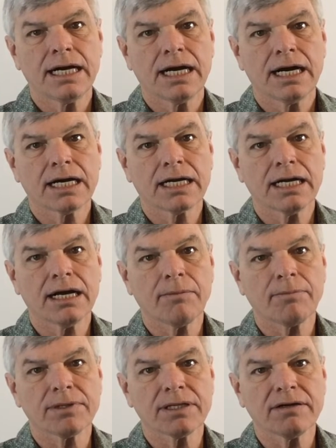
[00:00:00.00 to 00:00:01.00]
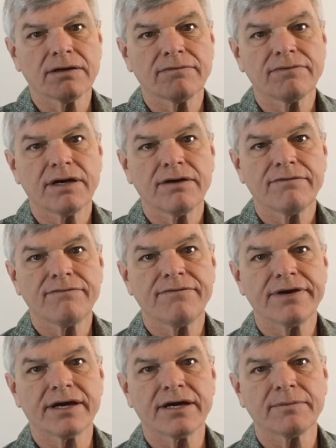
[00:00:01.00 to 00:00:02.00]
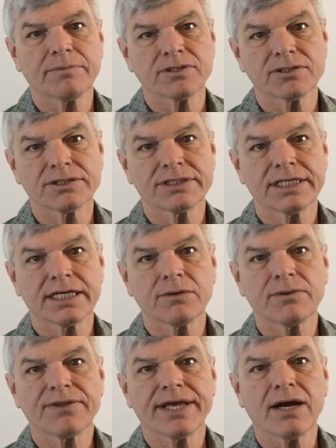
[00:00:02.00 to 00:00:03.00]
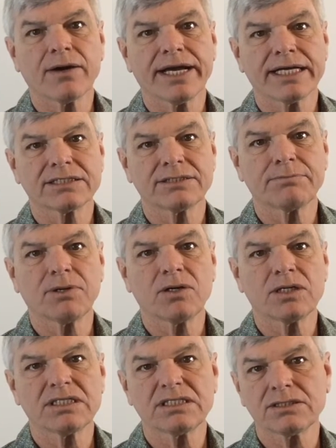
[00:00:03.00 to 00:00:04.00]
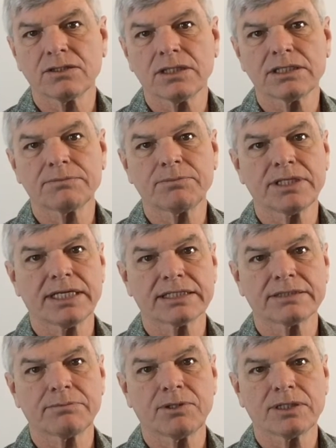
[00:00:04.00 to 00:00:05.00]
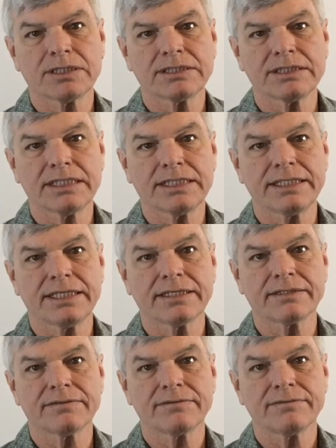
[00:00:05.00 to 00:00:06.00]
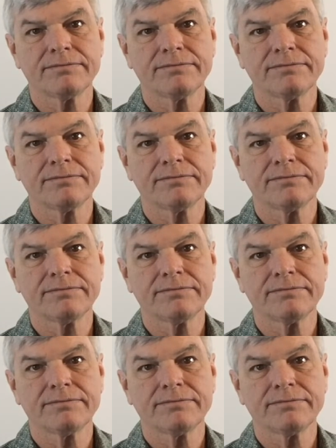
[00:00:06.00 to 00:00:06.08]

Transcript: a couple of variables there without exponents, so let's put exponents in there.